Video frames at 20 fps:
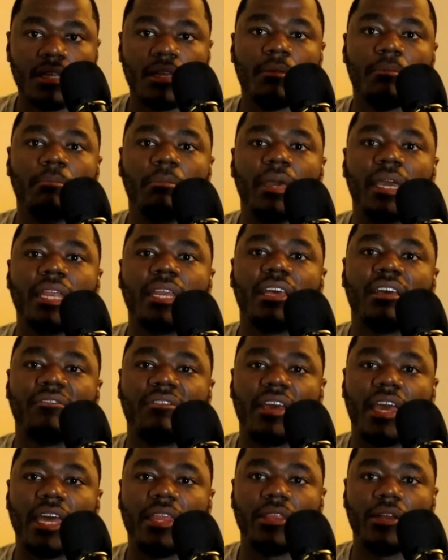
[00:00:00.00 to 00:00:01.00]
Men have
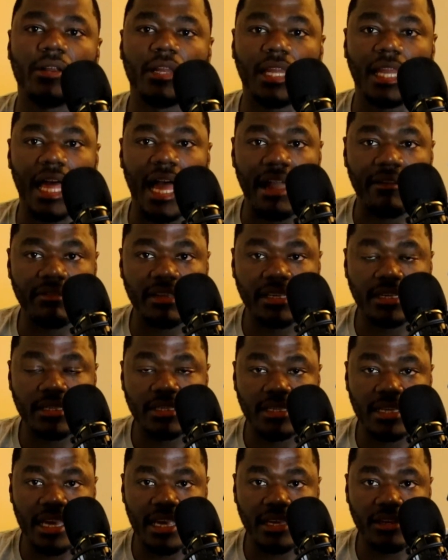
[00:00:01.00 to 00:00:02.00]
had their livelihoods
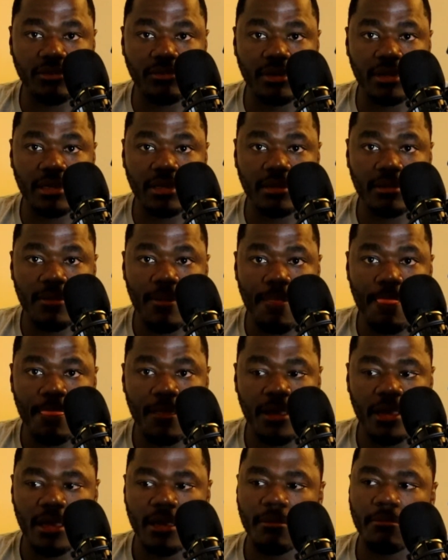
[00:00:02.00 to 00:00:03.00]
taken away.
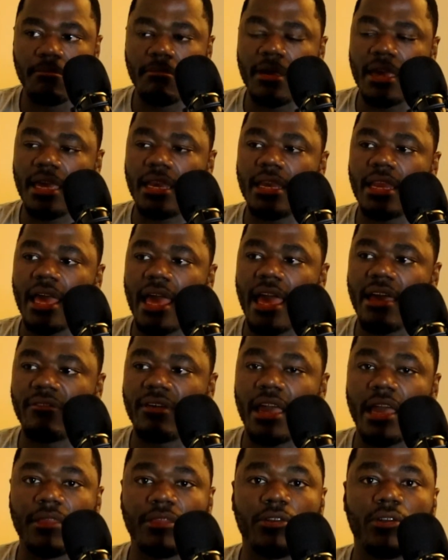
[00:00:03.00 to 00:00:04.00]
Men have
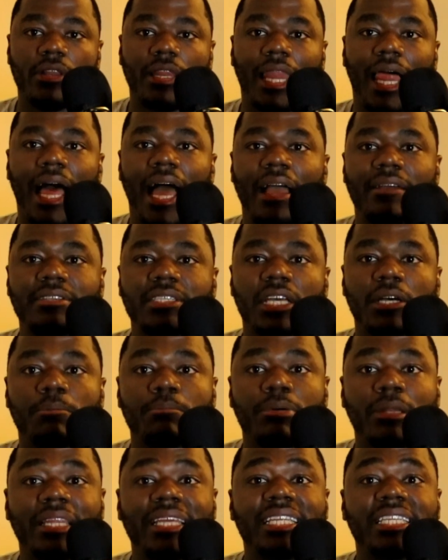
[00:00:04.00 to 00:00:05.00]
had their lives
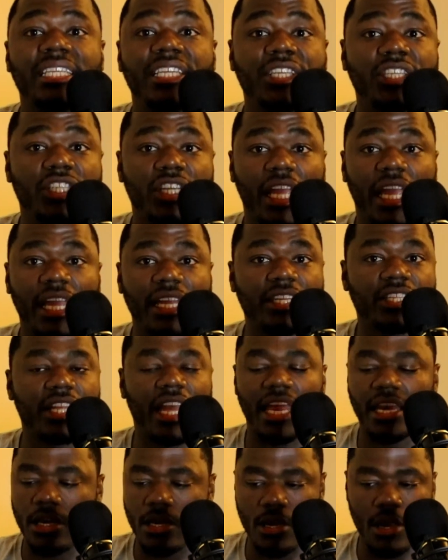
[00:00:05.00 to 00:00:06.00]
completely changed,
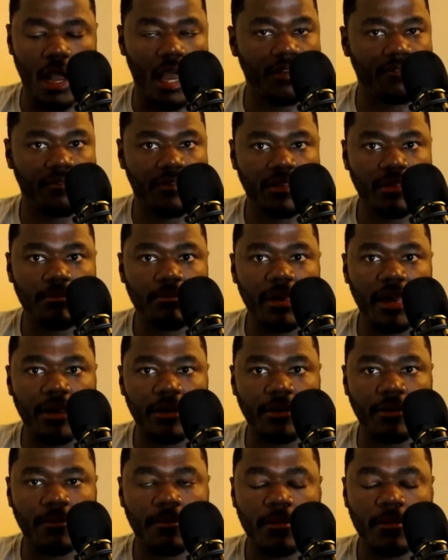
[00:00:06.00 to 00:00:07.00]
and not for the better.